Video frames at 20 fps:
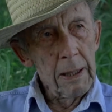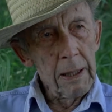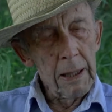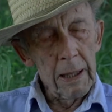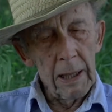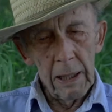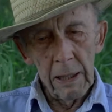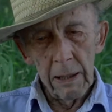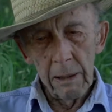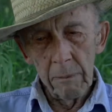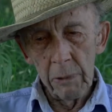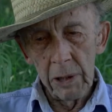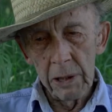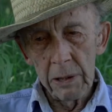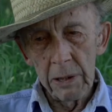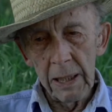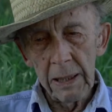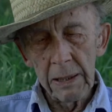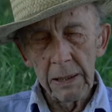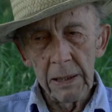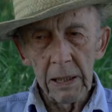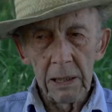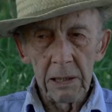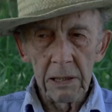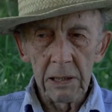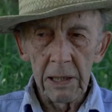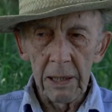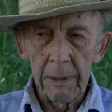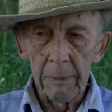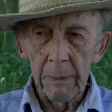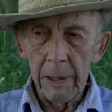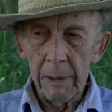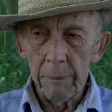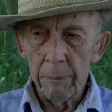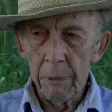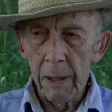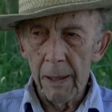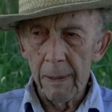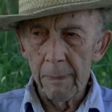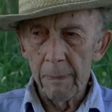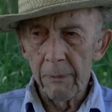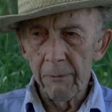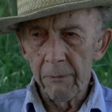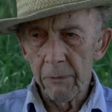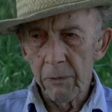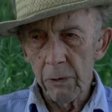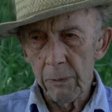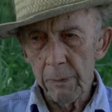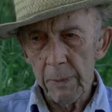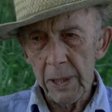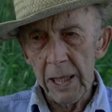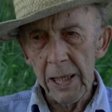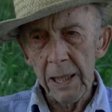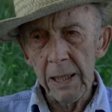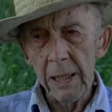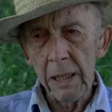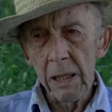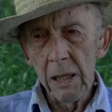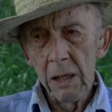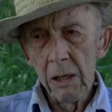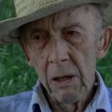and but that didn't seem any problem to me.